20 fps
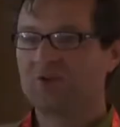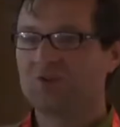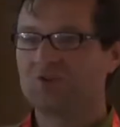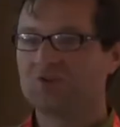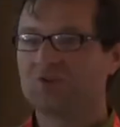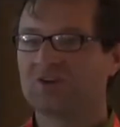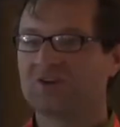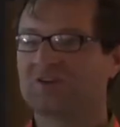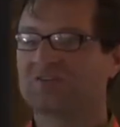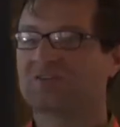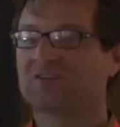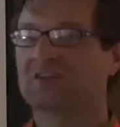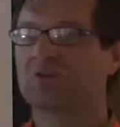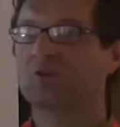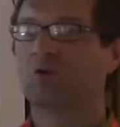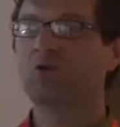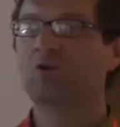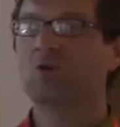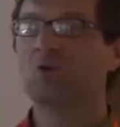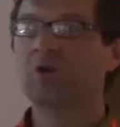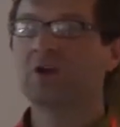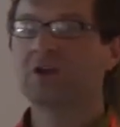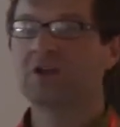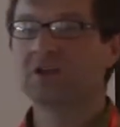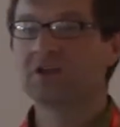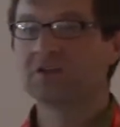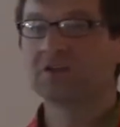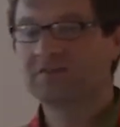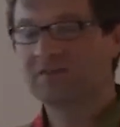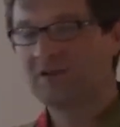contracts that don't look at
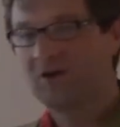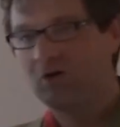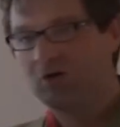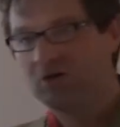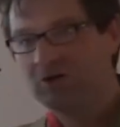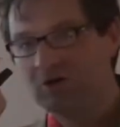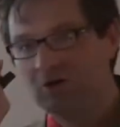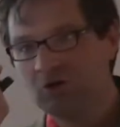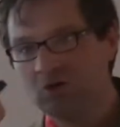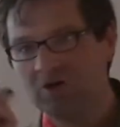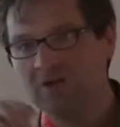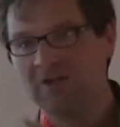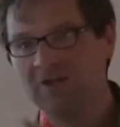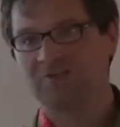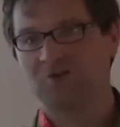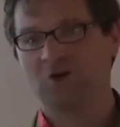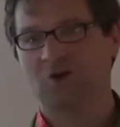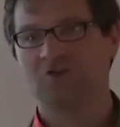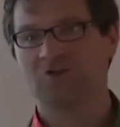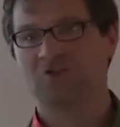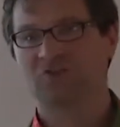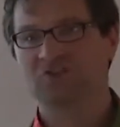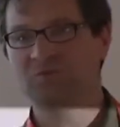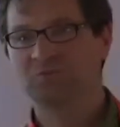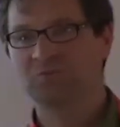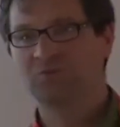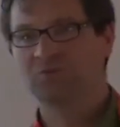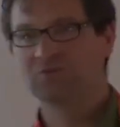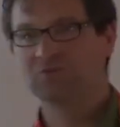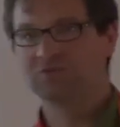it. They only look at certain
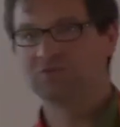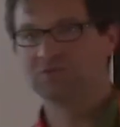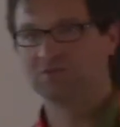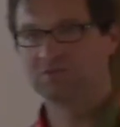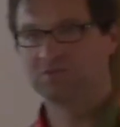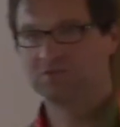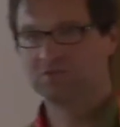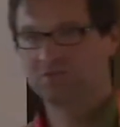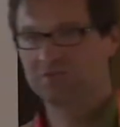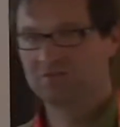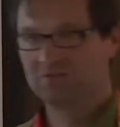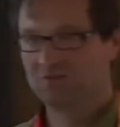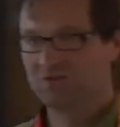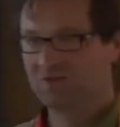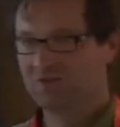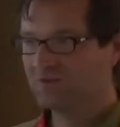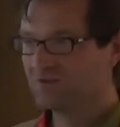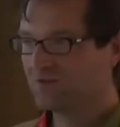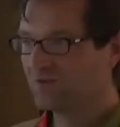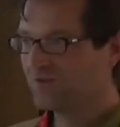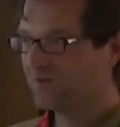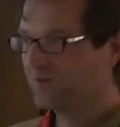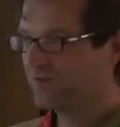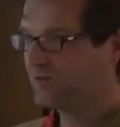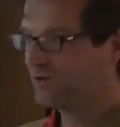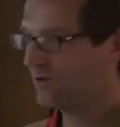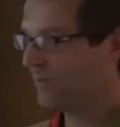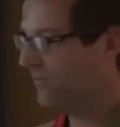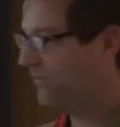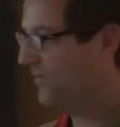positions. So this is a
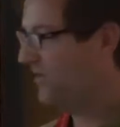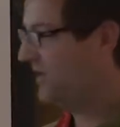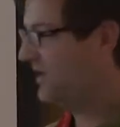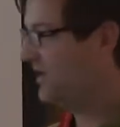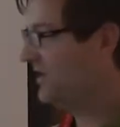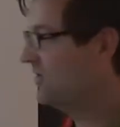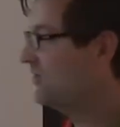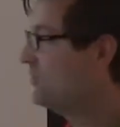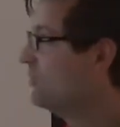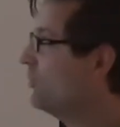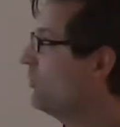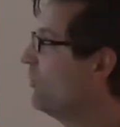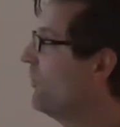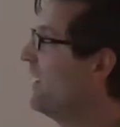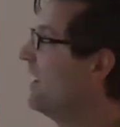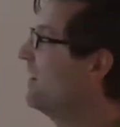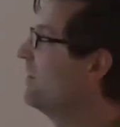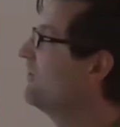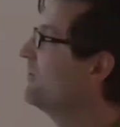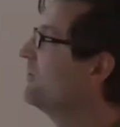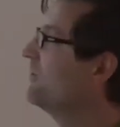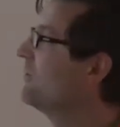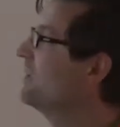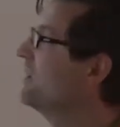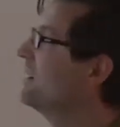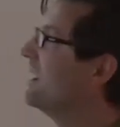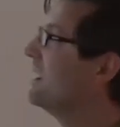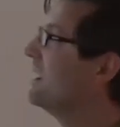completely new way of looking